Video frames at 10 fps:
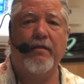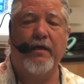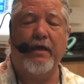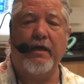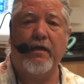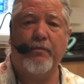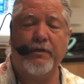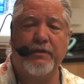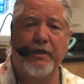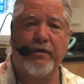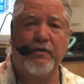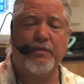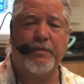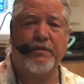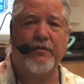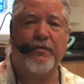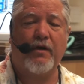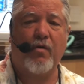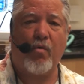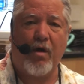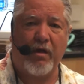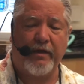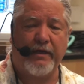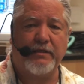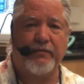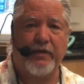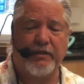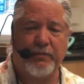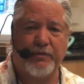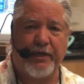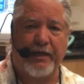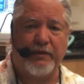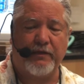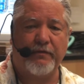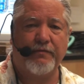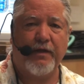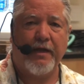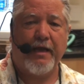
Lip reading: the particular specific qualities of each objective.